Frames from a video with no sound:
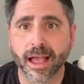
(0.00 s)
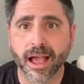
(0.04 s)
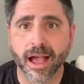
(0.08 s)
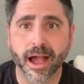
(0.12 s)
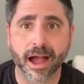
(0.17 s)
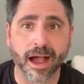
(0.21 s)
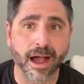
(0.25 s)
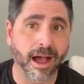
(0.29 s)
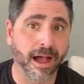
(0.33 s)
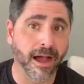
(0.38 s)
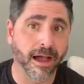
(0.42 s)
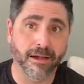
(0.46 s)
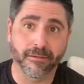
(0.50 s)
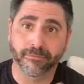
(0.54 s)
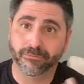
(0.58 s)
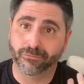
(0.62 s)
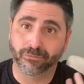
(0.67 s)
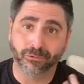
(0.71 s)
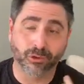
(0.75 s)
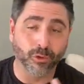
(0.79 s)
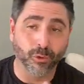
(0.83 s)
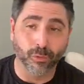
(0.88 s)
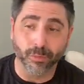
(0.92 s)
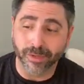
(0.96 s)

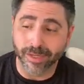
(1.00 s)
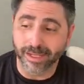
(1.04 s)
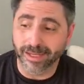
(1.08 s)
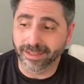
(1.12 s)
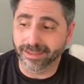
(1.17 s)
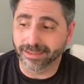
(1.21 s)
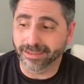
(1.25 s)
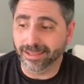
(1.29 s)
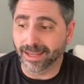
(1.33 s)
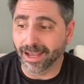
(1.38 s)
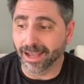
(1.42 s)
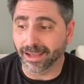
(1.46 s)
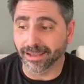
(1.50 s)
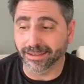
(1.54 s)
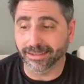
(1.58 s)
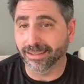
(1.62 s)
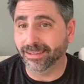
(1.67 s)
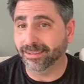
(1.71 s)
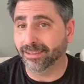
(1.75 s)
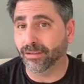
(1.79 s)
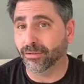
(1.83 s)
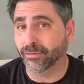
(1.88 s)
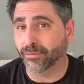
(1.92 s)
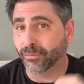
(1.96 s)
To me, yeah,
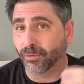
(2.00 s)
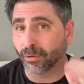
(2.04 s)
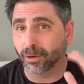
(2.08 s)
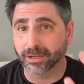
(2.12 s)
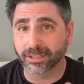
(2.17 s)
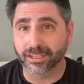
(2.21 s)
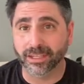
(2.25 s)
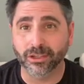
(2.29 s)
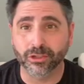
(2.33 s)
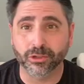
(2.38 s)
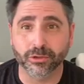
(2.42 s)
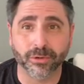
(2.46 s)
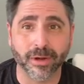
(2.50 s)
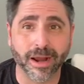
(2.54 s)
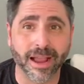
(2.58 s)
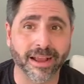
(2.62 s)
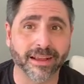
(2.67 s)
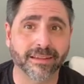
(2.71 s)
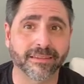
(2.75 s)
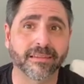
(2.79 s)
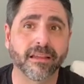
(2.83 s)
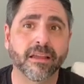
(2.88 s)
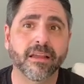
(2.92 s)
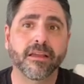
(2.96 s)
this is 14
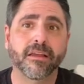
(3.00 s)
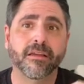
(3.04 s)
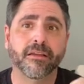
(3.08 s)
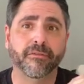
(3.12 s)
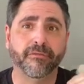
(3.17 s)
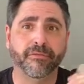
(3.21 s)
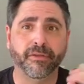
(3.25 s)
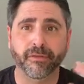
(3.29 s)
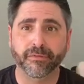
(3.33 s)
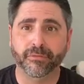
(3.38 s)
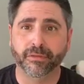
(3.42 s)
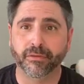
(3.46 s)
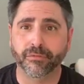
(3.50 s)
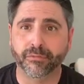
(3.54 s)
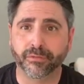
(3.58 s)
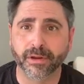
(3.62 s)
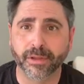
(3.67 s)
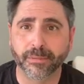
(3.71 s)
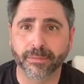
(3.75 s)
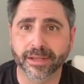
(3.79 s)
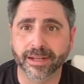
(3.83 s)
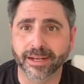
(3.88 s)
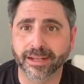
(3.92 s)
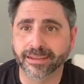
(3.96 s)
tracks, 53
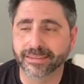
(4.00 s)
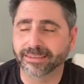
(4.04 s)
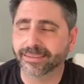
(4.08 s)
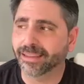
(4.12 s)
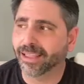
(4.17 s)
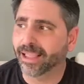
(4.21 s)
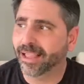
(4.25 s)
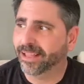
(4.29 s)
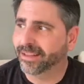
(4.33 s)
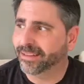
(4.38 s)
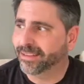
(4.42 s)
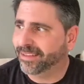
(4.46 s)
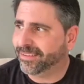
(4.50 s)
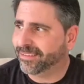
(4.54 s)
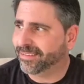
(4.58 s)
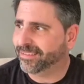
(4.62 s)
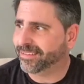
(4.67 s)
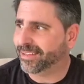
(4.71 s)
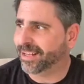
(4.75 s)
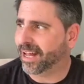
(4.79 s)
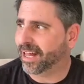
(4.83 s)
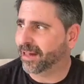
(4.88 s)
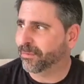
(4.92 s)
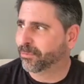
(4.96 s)
minutes, and this is
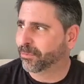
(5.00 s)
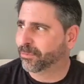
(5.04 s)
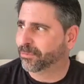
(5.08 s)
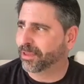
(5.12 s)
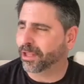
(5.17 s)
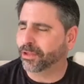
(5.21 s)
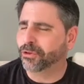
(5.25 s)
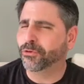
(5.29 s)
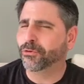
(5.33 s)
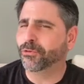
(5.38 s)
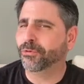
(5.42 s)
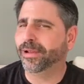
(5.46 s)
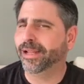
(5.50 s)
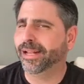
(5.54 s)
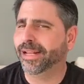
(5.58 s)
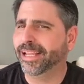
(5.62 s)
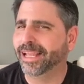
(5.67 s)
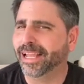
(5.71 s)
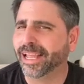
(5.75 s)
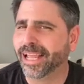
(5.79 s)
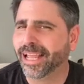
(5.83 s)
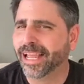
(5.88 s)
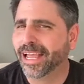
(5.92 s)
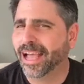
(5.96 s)
an album that you
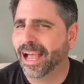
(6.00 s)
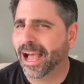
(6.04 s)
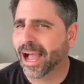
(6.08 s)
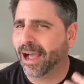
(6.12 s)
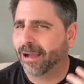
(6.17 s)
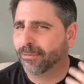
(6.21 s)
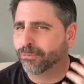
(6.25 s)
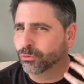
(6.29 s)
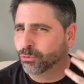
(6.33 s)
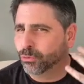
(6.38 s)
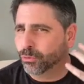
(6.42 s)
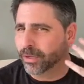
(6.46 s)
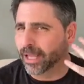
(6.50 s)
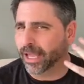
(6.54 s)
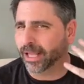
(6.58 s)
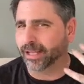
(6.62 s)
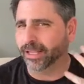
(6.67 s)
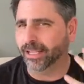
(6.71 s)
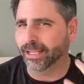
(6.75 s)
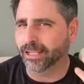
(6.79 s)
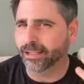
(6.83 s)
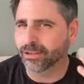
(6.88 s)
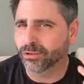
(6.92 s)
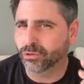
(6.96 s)
really have to get
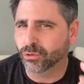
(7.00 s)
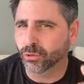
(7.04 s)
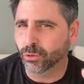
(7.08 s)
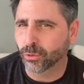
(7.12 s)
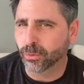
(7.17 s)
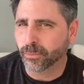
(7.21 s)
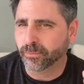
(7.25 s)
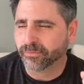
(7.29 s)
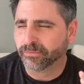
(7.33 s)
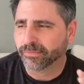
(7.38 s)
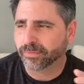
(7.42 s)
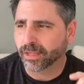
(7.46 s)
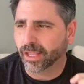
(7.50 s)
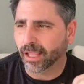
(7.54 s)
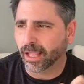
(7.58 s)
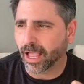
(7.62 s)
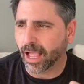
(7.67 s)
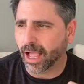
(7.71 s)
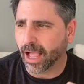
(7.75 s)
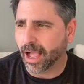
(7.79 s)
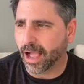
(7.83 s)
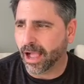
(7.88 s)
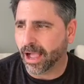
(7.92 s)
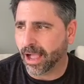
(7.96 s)
into.
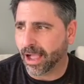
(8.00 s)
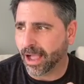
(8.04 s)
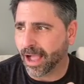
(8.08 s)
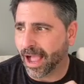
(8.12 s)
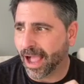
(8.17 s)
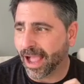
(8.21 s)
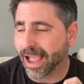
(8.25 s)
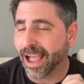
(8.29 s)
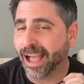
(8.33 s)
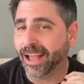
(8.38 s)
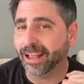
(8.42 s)
I